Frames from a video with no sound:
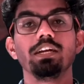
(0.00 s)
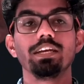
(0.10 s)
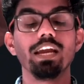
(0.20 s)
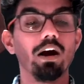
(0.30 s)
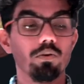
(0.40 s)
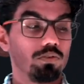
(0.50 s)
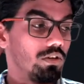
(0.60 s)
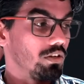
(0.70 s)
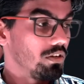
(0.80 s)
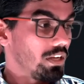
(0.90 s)
Now
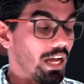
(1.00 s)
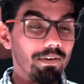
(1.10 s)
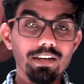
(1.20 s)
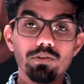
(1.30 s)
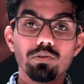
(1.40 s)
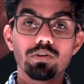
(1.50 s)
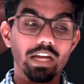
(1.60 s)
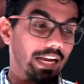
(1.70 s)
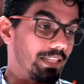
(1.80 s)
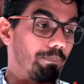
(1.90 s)
have a look
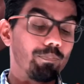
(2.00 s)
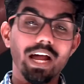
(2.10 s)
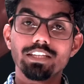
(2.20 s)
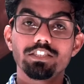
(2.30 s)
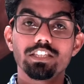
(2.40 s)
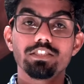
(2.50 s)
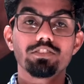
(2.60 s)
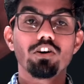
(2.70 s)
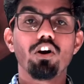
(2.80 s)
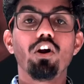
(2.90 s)
at the
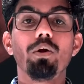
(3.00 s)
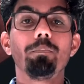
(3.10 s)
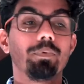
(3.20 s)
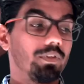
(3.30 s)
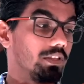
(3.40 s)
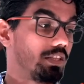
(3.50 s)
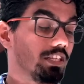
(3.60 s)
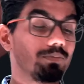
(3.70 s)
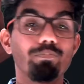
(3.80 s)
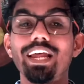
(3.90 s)
branches of the
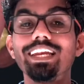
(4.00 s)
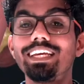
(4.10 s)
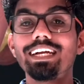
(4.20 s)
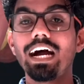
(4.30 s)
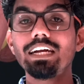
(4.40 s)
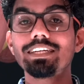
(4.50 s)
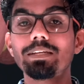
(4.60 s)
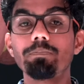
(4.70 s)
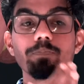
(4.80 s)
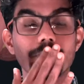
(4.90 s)
splenic
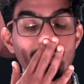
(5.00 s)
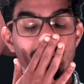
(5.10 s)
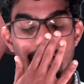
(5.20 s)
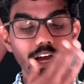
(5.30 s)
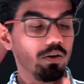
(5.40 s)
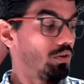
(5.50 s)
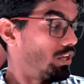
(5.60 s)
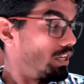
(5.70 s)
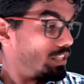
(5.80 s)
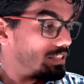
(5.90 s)
artery. Now
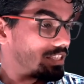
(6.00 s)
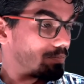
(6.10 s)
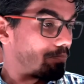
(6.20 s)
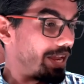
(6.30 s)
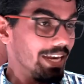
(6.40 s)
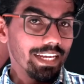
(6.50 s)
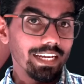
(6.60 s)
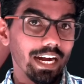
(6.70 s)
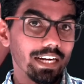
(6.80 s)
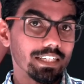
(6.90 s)
the
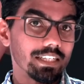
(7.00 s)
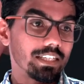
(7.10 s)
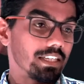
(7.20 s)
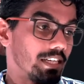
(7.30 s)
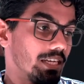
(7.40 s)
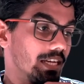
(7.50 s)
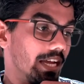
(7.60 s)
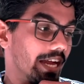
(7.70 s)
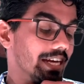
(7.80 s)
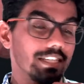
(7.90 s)
splenic artery
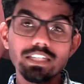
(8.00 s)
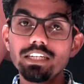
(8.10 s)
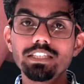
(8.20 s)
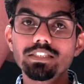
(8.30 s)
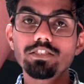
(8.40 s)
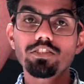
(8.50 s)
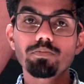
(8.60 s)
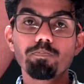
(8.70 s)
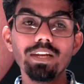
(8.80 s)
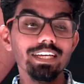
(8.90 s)
enters in the
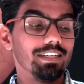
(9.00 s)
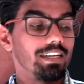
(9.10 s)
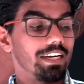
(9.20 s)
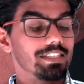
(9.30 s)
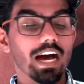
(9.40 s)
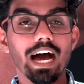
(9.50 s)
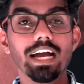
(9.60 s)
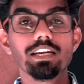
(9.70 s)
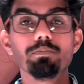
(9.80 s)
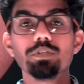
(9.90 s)
spleen at the
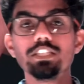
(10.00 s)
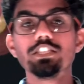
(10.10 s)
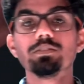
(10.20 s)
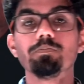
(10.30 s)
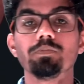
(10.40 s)
hilum region.